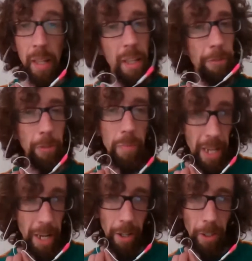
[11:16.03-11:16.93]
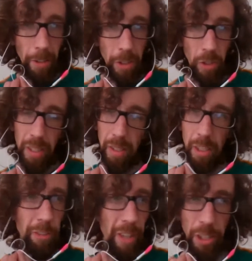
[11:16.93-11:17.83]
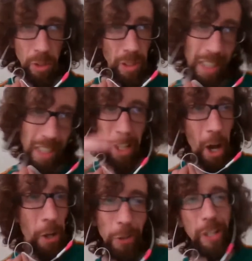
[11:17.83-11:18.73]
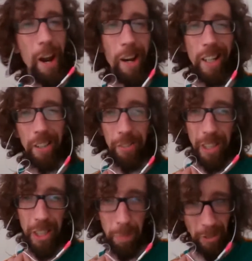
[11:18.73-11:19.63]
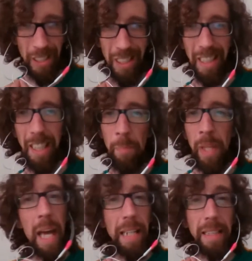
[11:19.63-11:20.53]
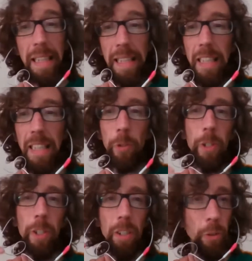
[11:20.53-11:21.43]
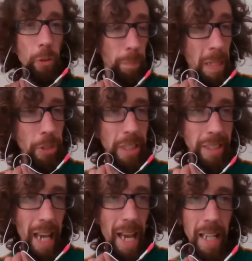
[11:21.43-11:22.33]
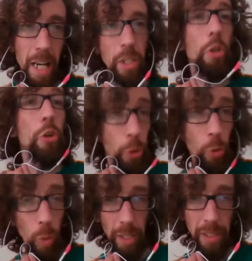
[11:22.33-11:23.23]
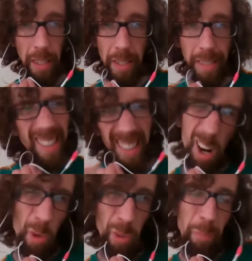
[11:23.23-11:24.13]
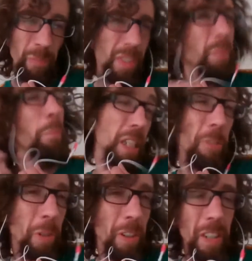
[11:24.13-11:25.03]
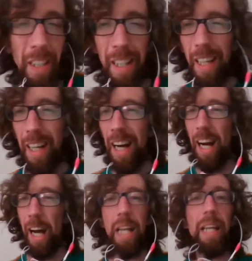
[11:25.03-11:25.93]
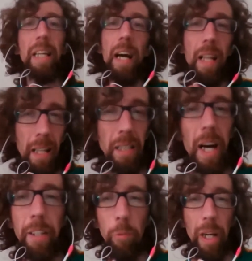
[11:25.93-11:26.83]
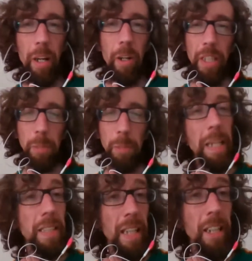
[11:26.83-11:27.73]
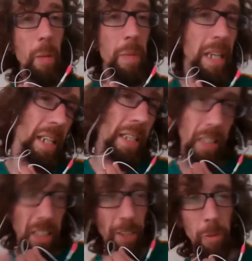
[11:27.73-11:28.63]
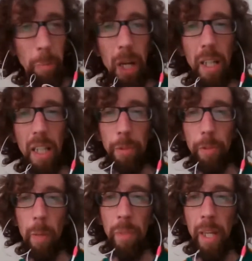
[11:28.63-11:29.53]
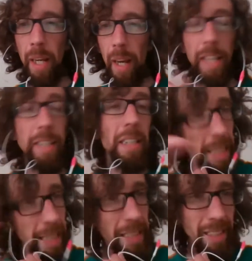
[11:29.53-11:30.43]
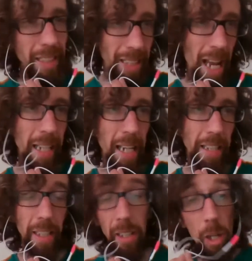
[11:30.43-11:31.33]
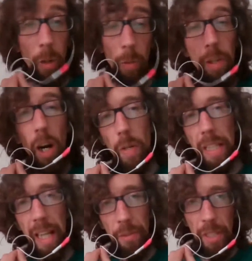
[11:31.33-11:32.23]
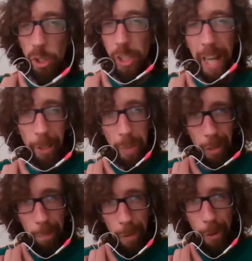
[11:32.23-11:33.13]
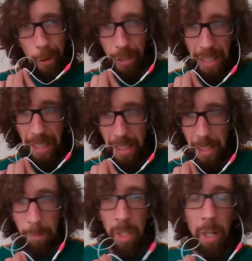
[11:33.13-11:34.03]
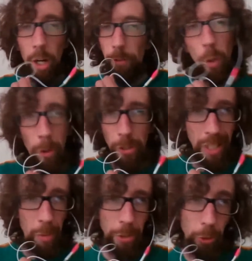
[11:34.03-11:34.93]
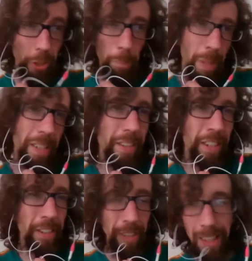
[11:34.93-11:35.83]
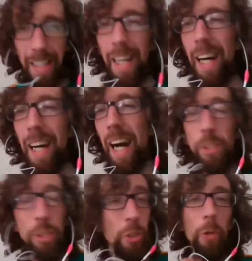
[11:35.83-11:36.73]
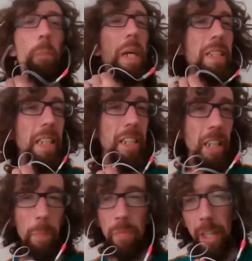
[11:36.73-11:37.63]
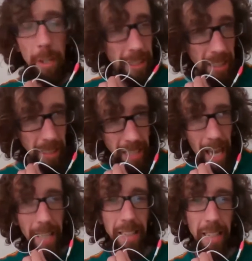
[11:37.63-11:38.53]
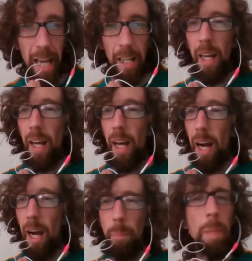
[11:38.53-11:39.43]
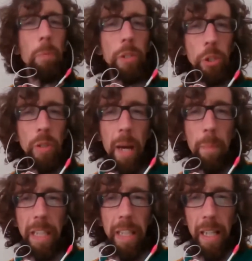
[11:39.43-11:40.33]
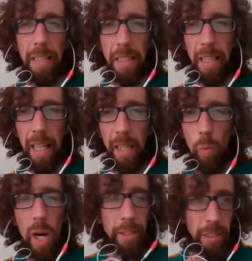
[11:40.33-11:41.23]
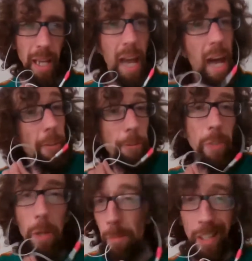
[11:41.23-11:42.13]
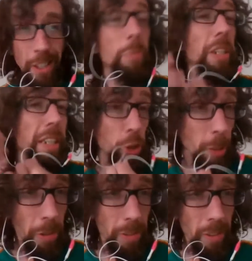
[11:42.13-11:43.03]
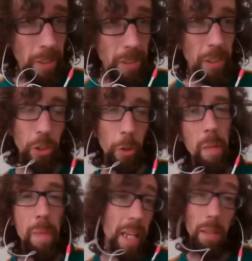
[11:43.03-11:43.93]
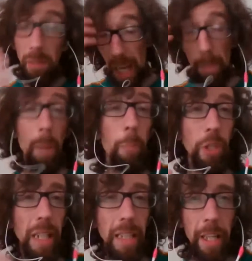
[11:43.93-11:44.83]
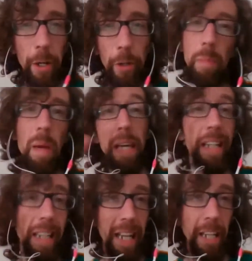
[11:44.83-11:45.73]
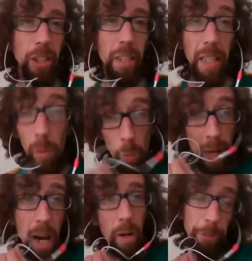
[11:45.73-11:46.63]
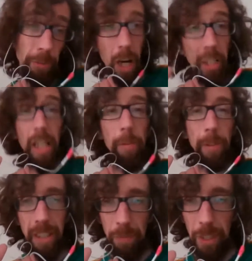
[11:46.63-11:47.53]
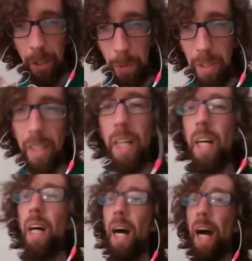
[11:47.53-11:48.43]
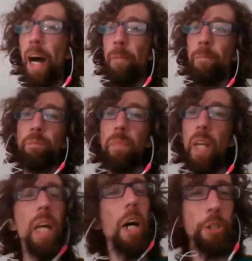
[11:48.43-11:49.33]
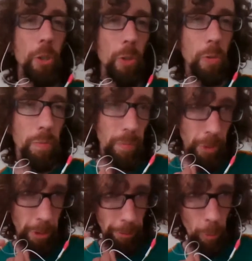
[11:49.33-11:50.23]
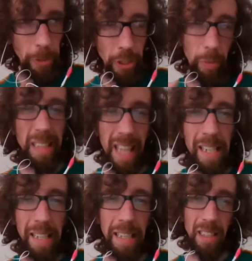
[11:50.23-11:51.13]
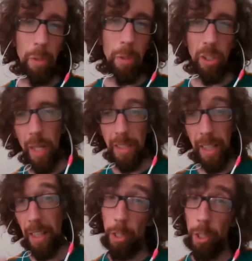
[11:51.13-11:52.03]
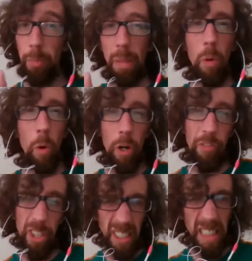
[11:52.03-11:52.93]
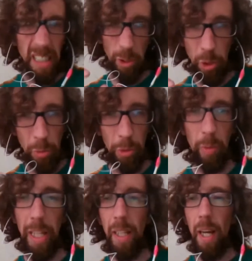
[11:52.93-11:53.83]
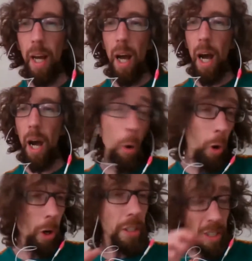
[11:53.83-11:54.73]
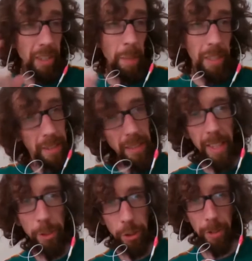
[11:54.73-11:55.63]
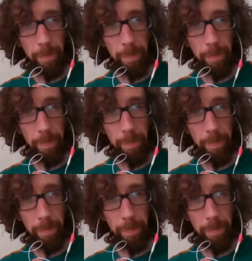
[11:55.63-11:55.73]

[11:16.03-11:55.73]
And from there, you get this festering underdark of conspiracy, and it's easy for people to tack on new ones that sound believable. And a lot of where this basic income is a government plot comes from, that's an easy thing to tack on. Like, oh, we've already got this shadowy cabal of elites. Of course they want you dependent, right? And so basic income is getting tacked into that. People will do that because they want to have something to contribute. So they may come up with an idea, or they may make a connection and think, wow, I've uncovered something cool. They also, to forge their identity as someone who has like a little bit more of the secret truth, right? Or sometimes it's intentional.